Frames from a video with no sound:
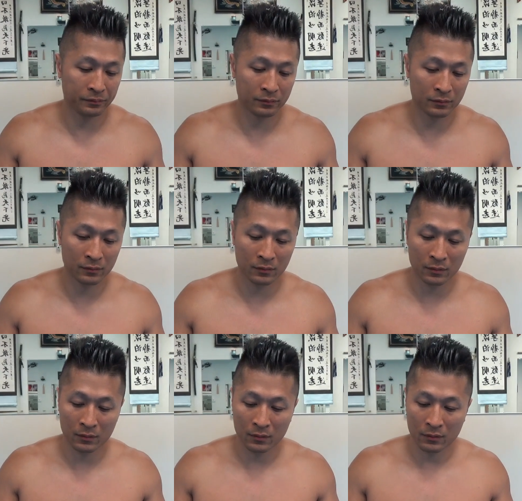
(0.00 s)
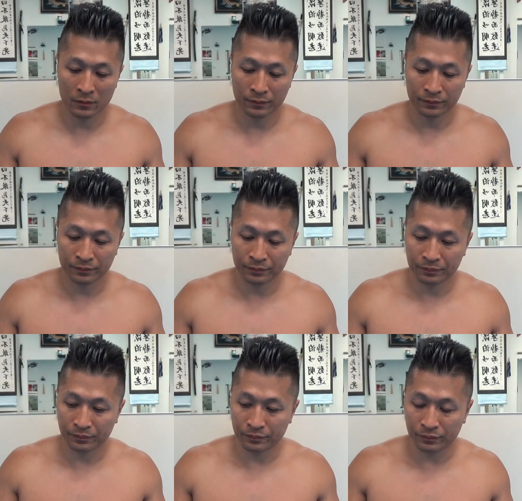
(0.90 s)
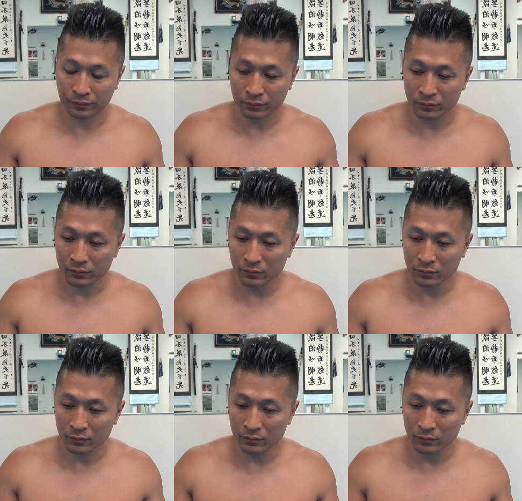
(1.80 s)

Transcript: No one is speaking in this clip.